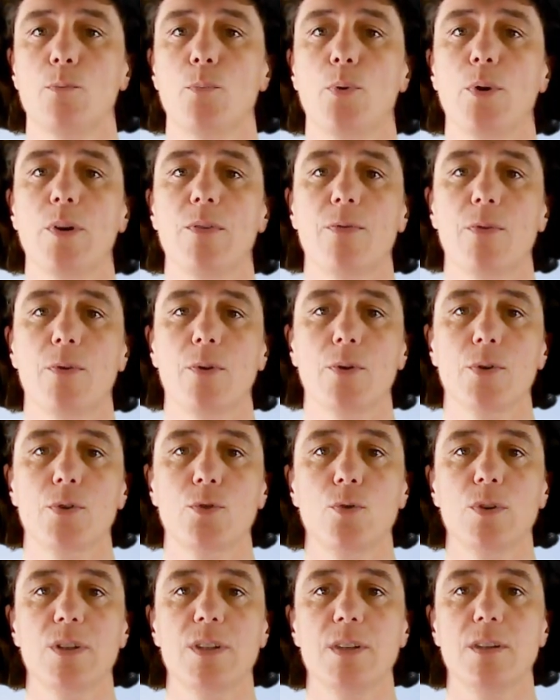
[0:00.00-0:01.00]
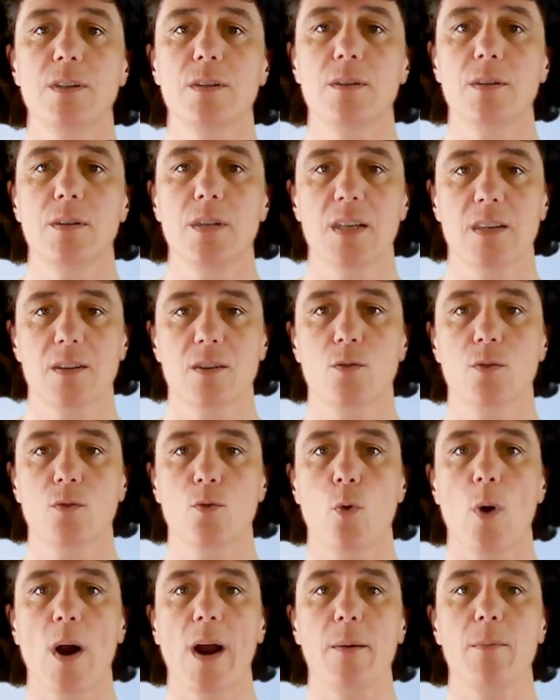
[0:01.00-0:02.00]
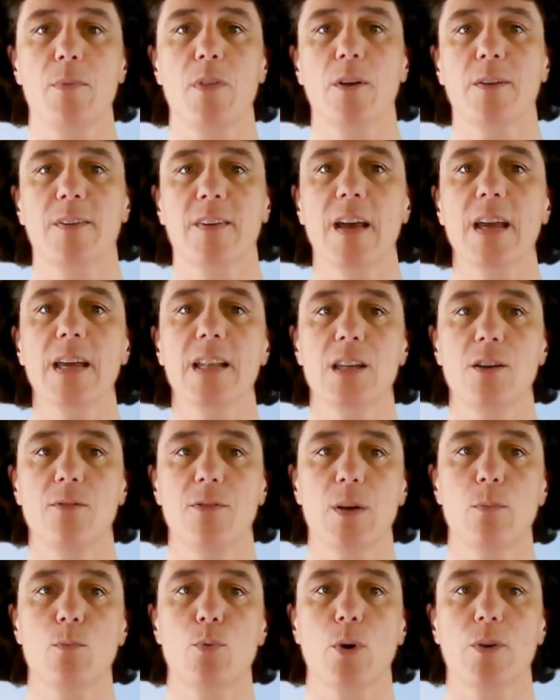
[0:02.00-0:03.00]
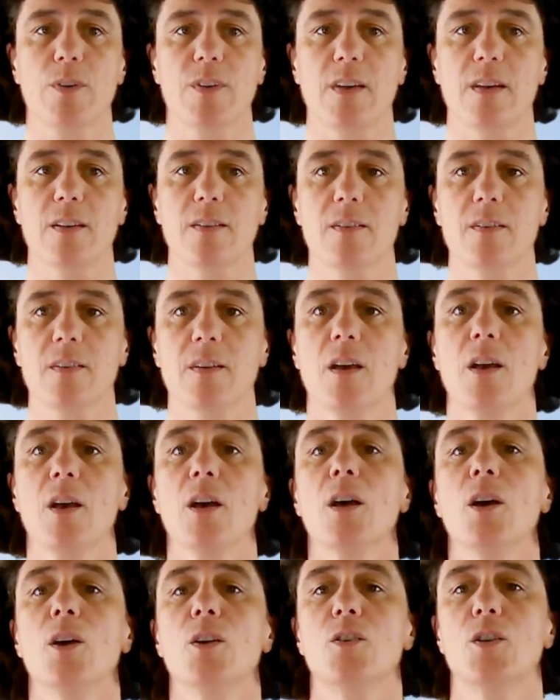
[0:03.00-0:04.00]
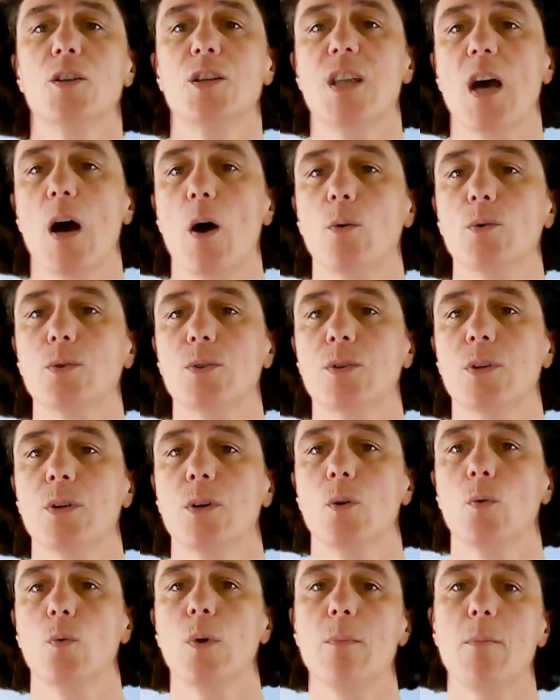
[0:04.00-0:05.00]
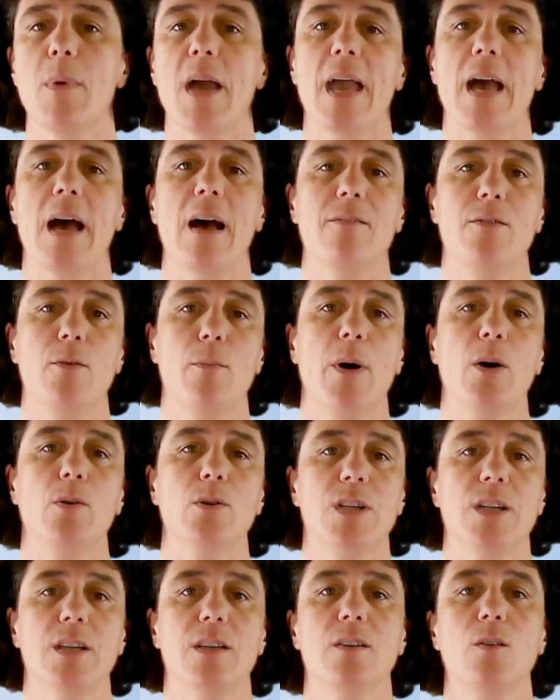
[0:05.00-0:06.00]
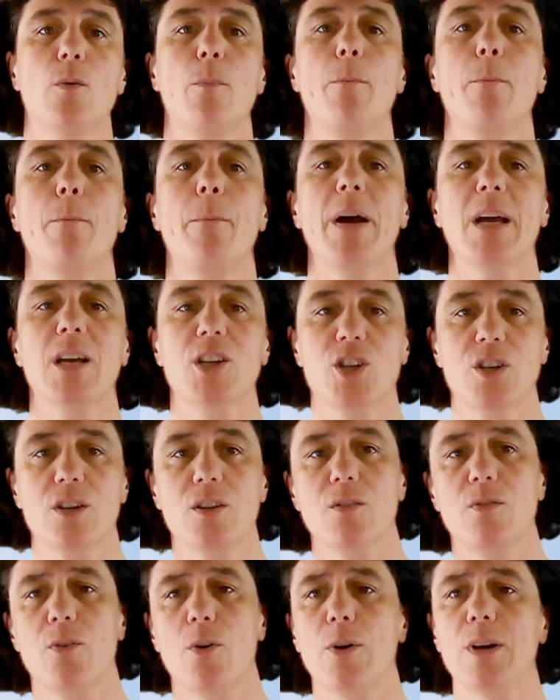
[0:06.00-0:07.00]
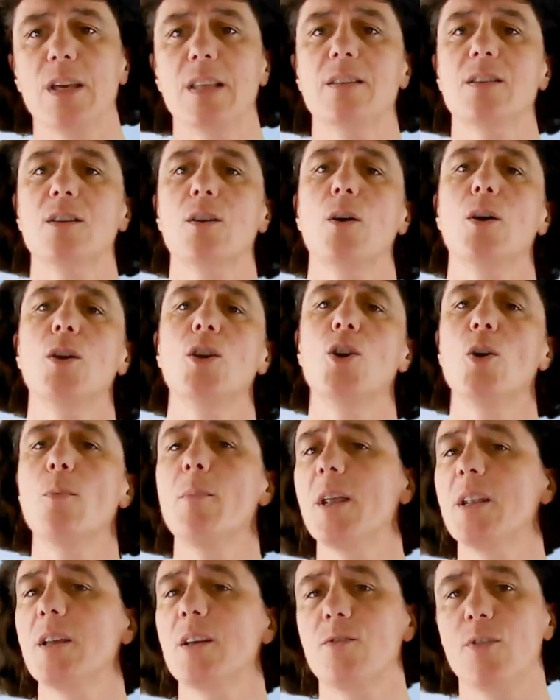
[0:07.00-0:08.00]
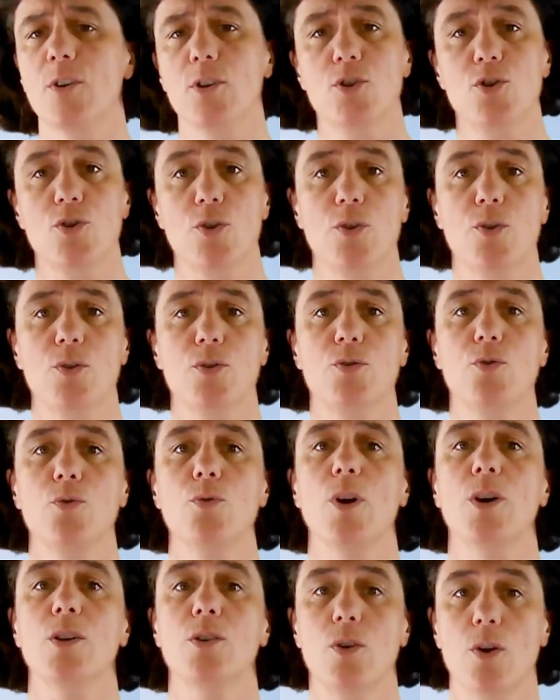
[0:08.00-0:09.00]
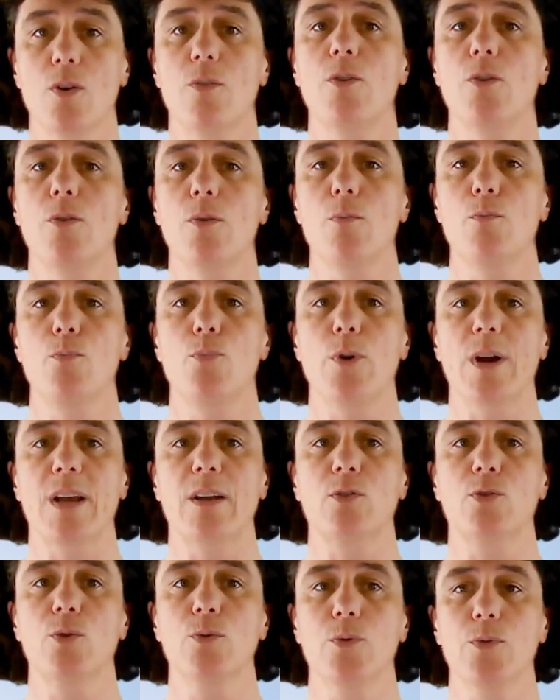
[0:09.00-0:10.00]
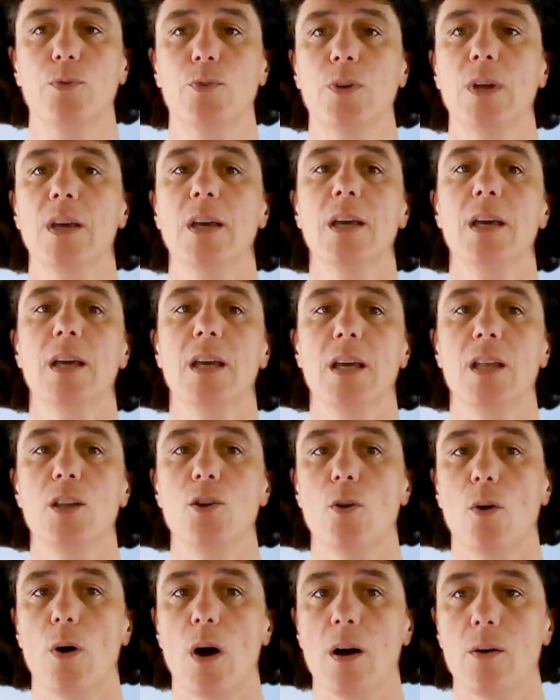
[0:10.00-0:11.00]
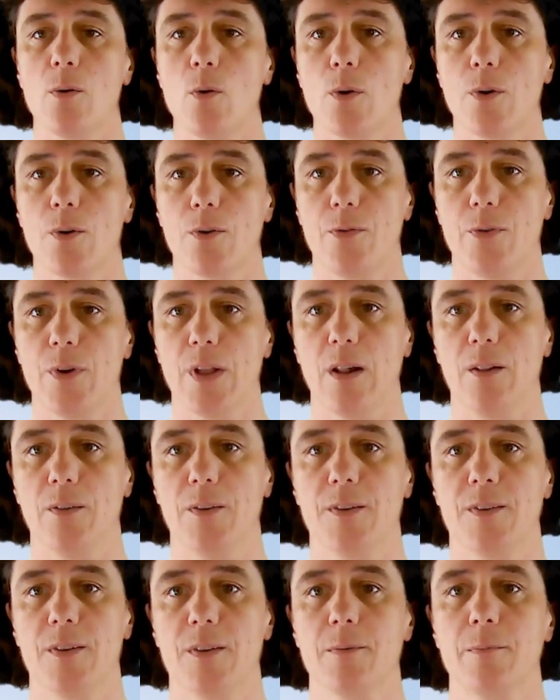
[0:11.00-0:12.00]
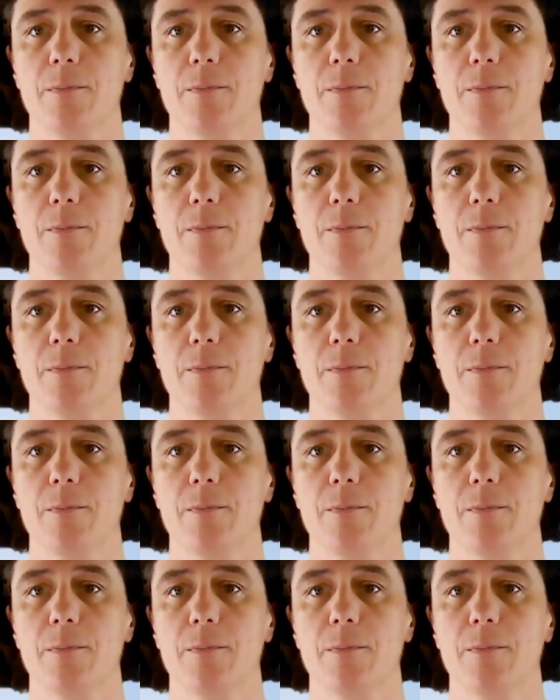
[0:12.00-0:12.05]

prefer to describe the scientific process, the doubt we may have about it, the passion for it, the human adventure to uncover breakthroughs in our fields.